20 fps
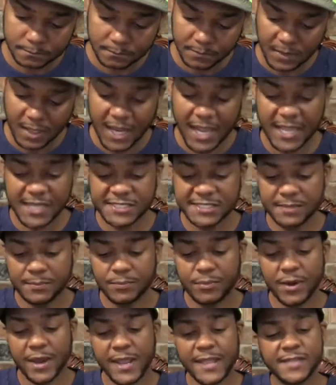has some
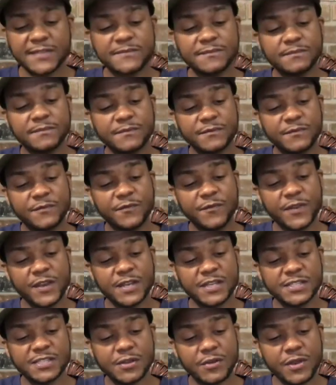brass
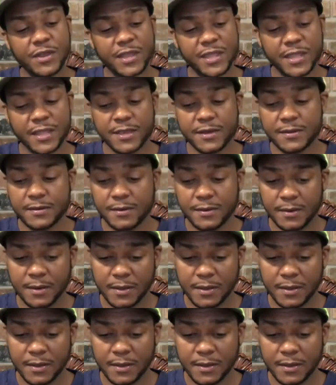fittings on the end,